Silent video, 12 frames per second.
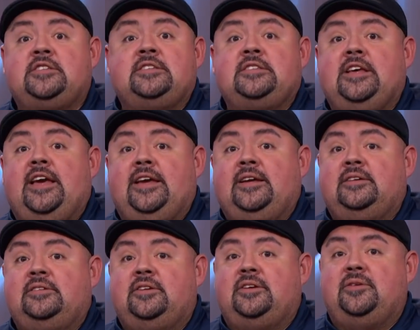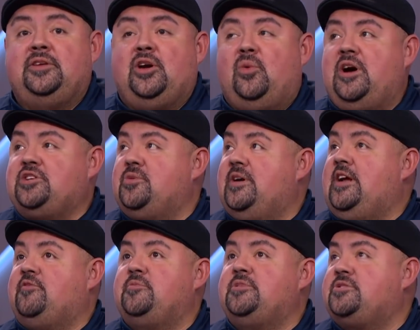just yes, saying. Yes. You, can watch it right
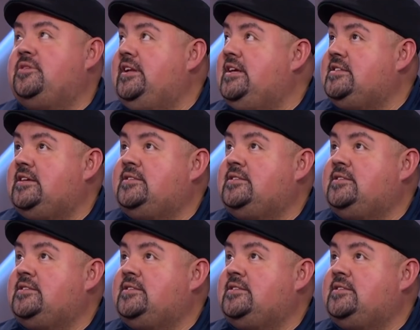after Mr. Iglesias.